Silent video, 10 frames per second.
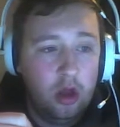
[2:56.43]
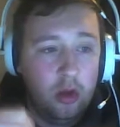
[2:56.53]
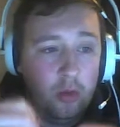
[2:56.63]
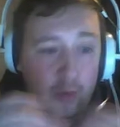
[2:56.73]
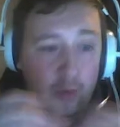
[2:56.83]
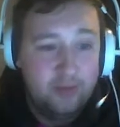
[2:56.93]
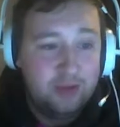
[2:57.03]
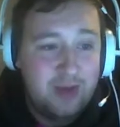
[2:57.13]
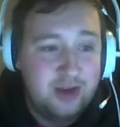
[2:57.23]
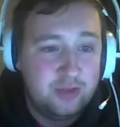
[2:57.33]
with this
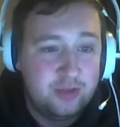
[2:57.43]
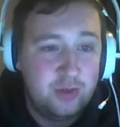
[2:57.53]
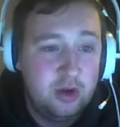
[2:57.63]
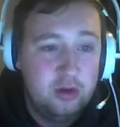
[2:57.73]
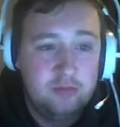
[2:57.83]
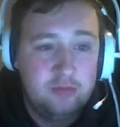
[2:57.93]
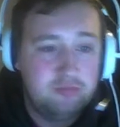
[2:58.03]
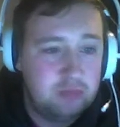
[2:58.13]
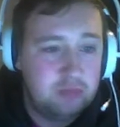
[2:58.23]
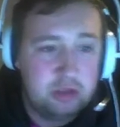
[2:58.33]
power supply.
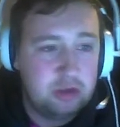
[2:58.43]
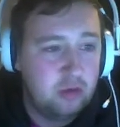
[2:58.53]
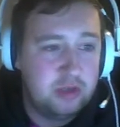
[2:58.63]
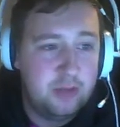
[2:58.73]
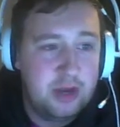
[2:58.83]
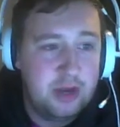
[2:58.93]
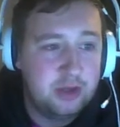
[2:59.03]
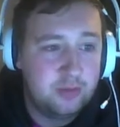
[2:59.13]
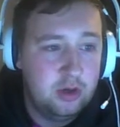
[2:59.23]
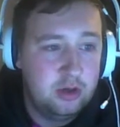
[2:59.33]
It's a Corsair power
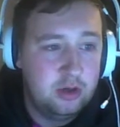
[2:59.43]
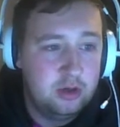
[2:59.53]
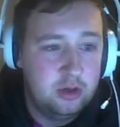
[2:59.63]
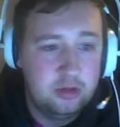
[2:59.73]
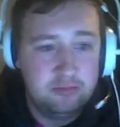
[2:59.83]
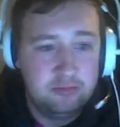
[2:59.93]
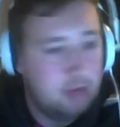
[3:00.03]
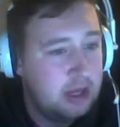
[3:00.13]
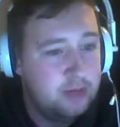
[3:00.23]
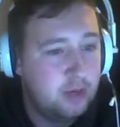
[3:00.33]
supply,
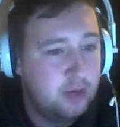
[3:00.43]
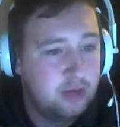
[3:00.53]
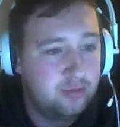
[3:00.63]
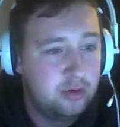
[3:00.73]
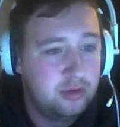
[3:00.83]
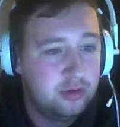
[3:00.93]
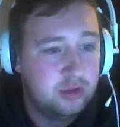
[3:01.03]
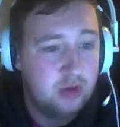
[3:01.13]
80 plus bronze. I